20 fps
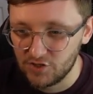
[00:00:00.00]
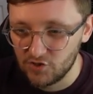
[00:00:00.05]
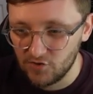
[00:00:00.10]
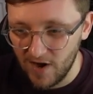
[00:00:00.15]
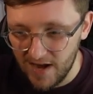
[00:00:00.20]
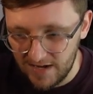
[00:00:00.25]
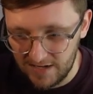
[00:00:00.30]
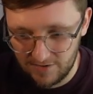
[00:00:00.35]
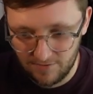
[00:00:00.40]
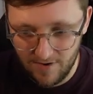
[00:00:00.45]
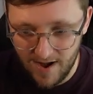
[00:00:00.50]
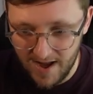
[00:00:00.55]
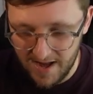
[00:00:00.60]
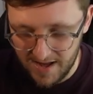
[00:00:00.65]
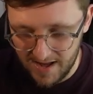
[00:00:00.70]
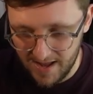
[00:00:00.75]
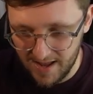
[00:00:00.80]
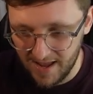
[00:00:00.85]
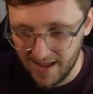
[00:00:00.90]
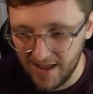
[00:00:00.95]
trailer
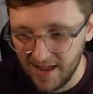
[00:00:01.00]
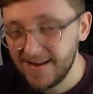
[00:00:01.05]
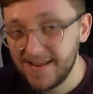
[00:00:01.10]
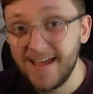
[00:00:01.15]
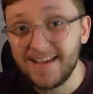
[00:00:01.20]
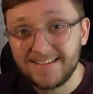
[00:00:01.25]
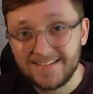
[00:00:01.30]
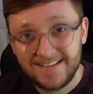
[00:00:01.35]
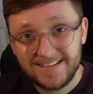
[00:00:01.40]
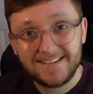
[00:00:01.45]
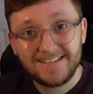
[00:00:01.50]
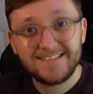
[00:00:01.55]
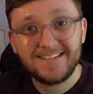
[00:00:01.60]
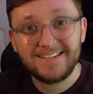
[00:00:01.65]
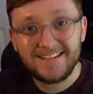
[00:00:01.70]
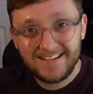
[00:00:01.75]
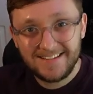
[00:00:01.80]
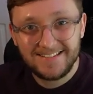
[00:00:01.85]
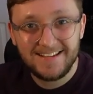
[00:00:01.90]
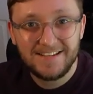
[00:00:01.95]
right here. And yes, this is the
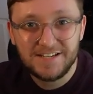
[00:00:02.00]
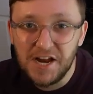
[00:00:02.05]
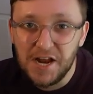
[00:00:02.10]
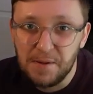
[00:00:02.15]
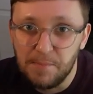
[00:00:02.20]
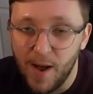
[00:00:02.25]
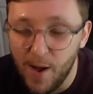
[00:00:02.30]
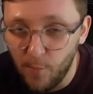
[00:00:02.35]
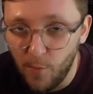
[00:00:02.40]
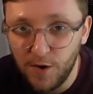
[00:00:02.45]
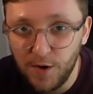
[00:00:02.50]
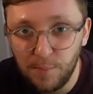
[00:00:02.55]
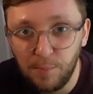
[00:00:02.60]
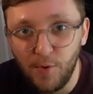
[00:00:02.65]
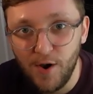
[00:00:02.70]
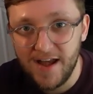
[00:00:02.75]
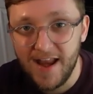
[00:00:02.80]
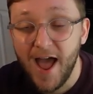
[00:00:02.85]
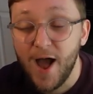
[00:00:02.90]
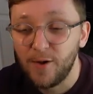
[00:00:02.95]
TCG, but I want to
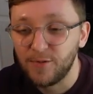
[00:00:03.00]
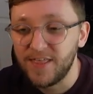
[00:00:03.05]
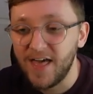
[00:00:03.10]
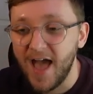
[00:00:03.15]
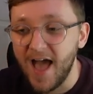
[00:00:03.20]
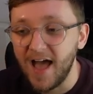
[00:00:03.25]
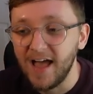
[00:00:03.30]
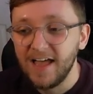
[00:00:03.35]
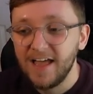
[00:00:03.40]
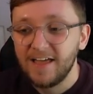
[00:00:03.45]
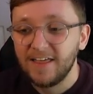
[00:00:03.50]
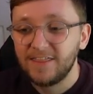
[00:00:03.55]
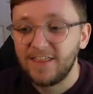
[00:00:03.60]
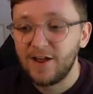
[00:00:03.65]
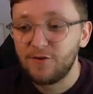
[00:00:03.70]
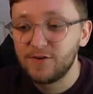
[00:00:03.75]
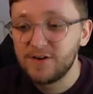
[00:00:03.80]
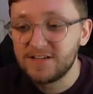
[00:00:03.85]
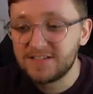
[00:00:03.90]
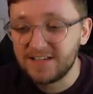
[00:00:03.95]
point out that
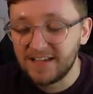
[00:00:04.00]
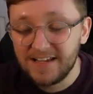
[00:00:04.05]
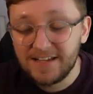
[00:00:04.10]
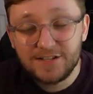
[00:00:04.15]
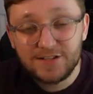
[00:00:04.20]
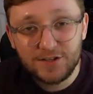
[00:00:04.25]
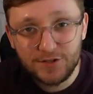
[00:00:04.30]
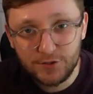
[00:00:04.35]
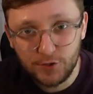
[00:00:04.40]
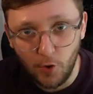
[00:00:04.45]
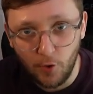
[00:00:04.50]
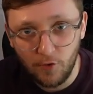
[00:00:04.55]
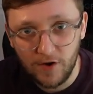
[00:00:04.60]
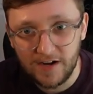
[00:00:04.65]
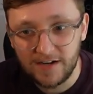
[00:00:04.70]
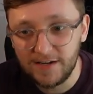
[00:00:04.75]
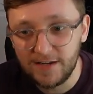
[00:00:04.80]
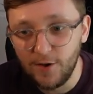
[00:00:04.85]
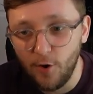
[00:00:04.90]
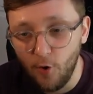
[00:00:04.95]
there is
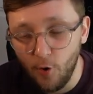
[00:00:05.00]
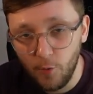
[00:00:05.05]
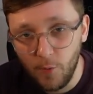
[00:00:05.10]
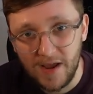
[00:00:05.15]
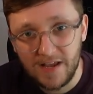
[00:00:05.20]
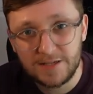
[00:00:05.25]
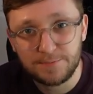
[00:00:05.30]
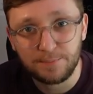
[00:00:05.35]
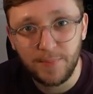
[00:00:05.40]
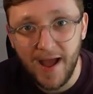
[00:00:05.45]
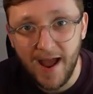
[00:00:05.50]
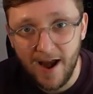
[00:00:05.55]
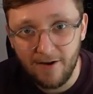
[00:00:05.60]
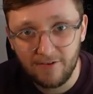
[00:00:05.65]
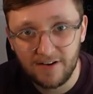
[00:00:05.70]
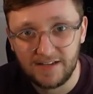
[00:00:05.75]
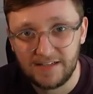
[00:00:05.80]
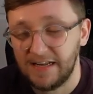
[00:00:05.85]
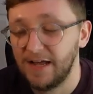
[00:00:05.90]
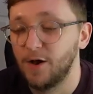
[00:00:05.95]
historically always
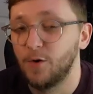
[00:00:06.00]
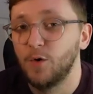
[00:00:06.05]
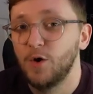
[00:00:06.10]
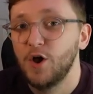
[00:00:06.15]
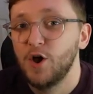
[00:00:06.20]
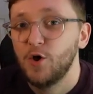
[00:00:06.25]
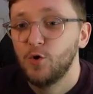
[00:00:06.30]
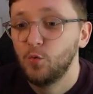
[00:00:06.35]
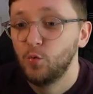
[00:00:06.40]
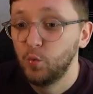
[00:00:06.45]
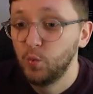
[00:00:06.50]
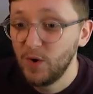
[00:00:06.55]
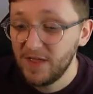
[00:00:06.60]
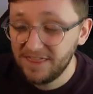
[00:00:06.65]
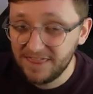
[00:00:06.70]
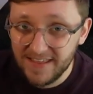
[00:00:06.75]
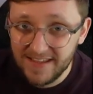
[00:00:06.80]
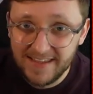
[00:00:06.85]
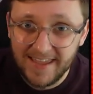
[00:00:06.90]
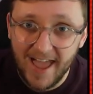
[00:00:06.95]
parallel
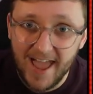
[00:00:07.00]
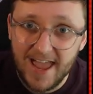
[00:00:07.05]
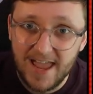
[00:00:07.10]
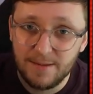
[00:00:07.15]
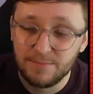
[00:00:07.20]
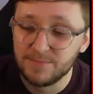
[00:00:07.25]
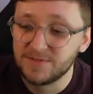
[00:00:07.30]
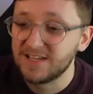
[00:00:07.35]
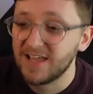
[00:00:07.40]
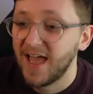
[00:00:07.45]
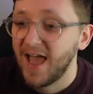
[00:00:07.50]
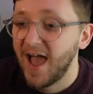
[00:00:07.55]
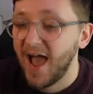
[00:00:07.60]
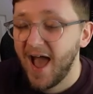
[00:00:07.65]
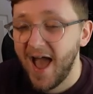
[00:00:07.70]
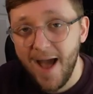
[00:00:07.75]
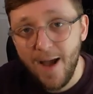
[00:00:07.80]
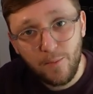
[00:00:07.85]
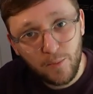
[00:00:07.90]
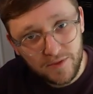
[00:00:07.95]
with the games
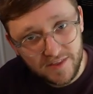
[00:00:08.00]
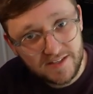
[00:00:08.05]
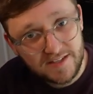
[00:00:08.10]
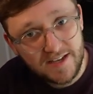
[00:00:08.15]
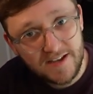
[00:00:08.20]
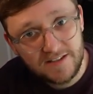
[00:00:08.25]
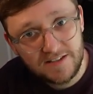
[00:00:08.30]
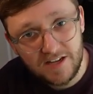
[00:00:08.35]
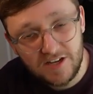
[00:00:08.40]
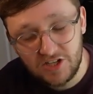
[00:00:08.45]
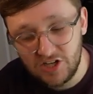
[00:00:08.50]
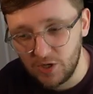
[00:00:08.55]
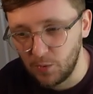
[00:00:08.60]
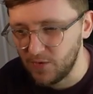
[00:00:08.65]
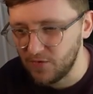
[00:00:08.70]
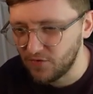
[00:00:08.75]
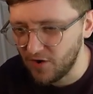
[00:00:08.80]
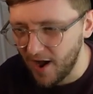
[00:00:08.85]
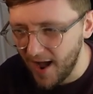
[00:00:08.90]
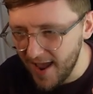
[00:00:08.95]
and with the TCG.
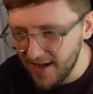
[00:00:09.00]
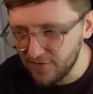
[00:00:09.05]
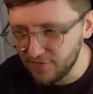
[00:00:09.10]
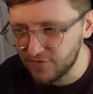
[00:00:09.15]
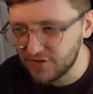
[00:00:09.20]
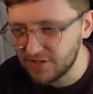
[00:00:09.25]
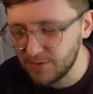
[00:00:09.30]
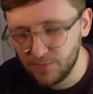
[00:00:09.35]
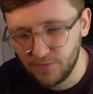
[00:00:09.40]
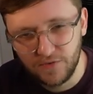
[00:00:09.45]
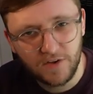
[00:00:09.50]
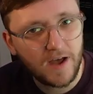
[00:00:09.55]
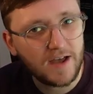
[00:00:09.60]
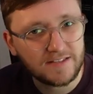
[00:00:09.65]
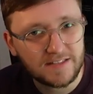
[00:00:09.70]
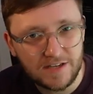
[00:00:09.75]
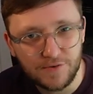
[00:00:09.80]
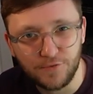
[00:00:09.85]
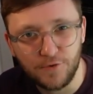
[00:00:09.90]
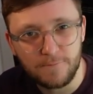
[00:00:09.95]
We've kind of
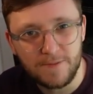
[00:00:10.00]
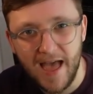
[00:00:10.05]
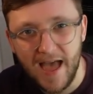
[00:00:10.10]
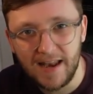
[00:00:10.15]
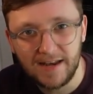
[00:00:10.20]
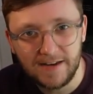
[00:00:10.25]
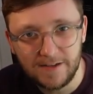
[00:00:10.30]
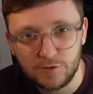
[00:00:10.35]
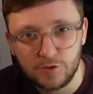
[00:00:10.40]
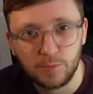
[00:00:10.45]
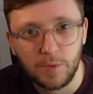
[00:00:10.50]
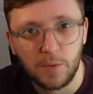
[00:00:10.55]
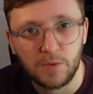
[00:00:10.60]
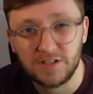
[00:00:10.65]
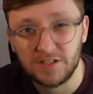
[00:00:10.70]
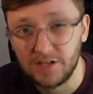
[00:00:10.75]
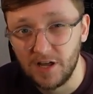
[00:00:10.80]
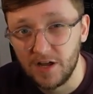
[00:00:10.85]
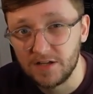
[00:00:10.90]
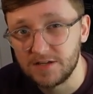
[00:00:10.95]
subverted from that a little bit
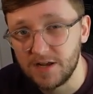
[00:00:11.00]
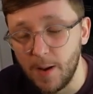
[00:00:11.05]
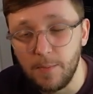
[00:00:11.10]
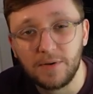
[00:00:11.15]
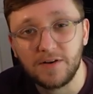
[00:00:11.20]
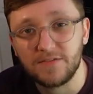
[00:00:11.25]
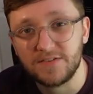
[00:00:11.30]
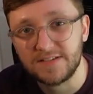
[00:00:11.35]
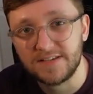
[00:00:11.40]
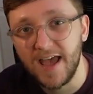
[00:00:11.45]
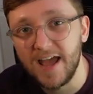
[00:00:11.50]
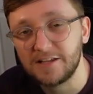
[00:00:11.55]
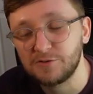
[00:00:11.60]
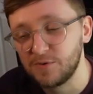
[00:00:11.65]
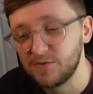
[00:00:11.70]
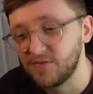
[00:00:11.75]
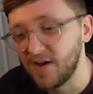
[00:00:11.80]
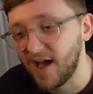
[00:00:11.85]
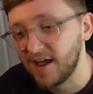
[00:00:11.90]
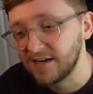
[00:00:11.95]
with the last couple of sets.
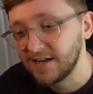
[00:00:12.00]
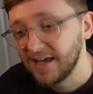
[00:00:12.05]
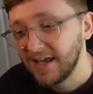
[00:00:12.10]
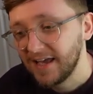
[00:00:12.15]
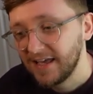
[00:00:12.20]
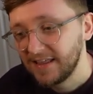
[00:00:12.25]
We've had